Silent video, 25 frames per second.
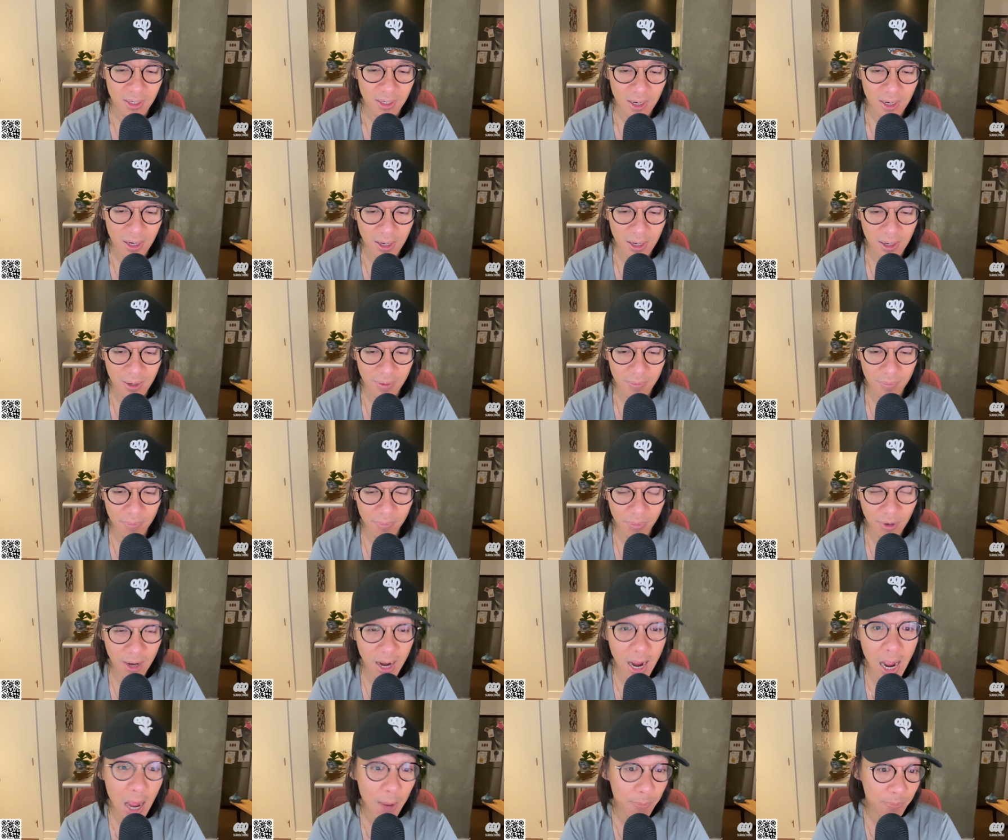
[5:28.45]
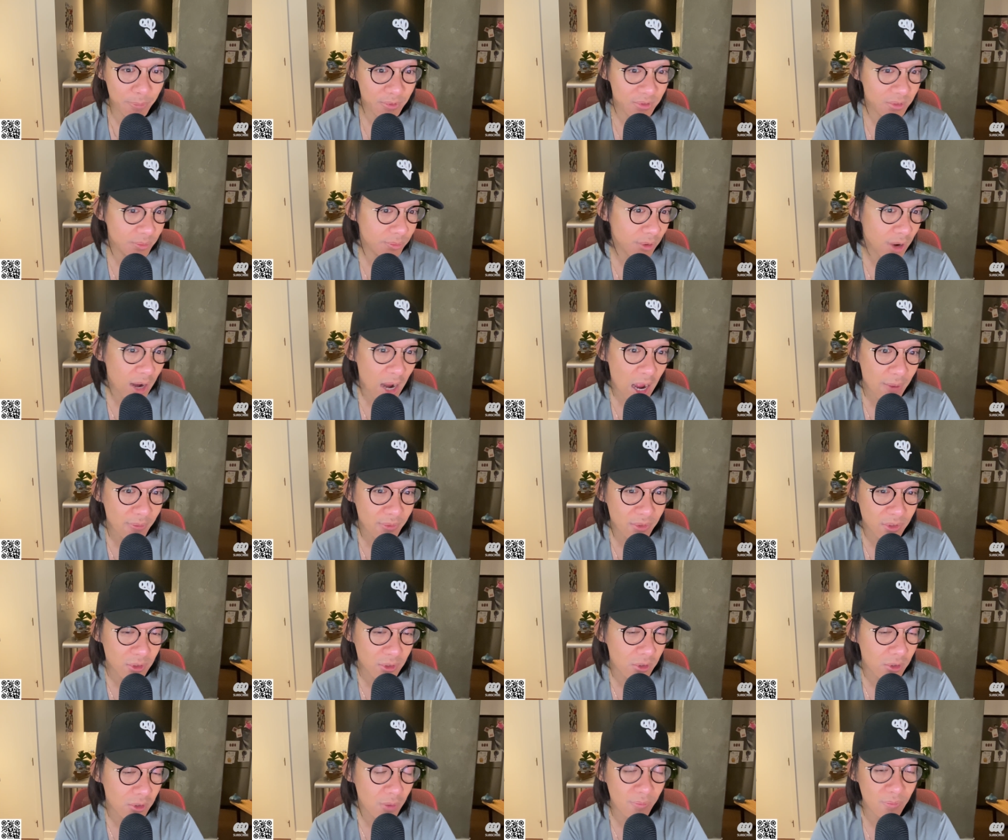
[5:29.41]
um, perhaps, perhaps, you
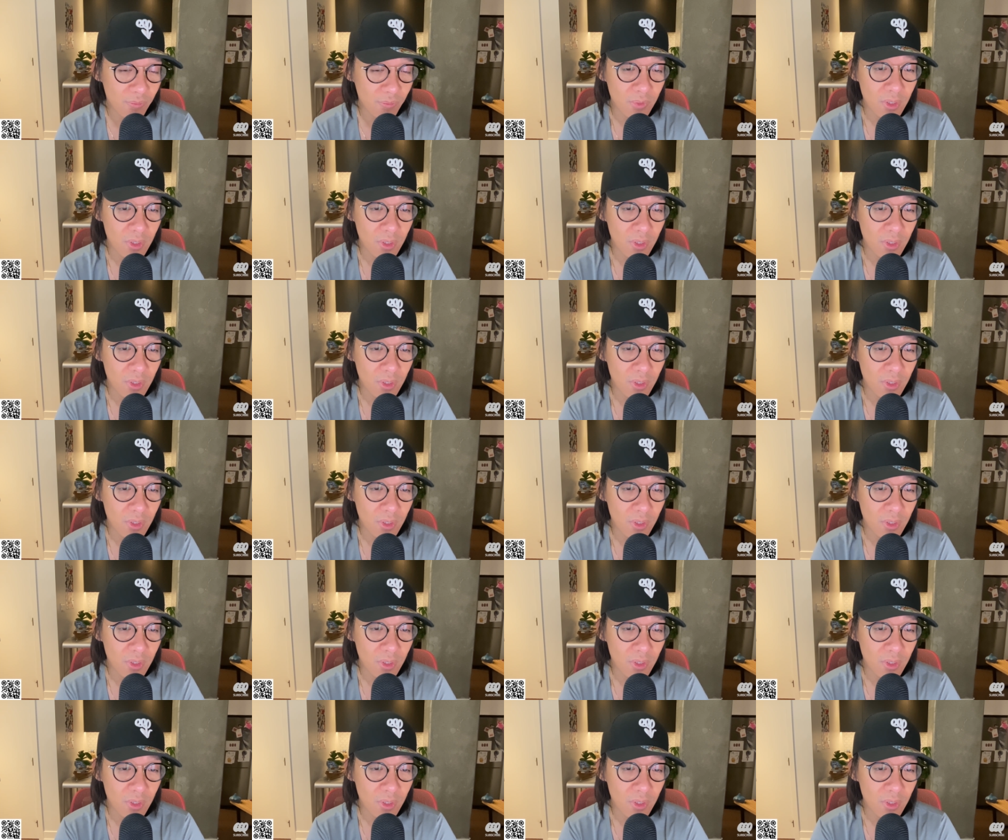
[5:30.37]
know, I'm